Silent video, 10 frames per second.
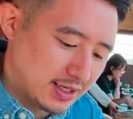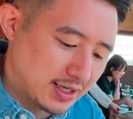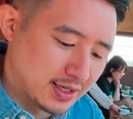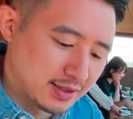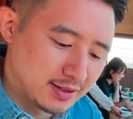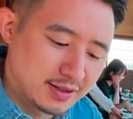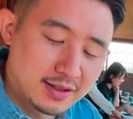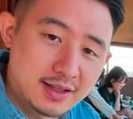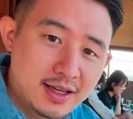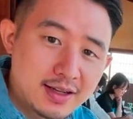and
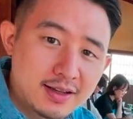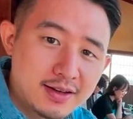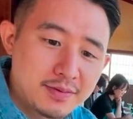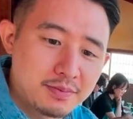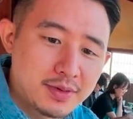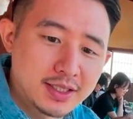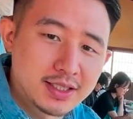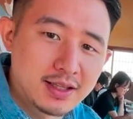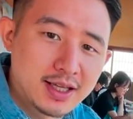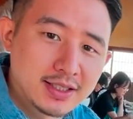got a matcha
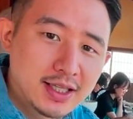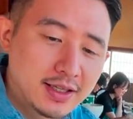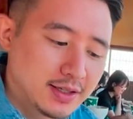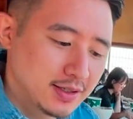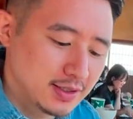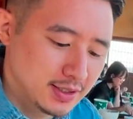latte here,